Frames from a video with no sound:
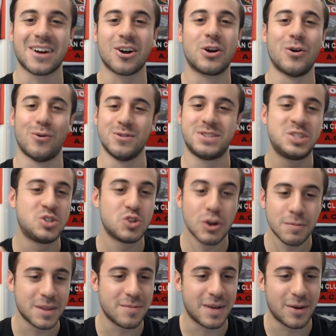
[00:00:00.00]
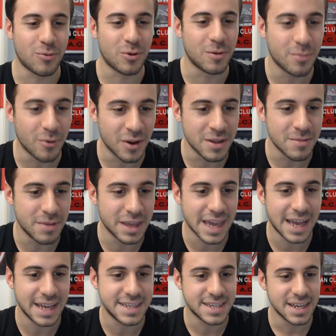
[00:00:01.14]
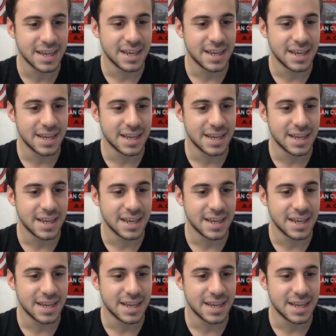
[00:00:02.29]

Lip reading: a ghost tripped him at one point. But yes,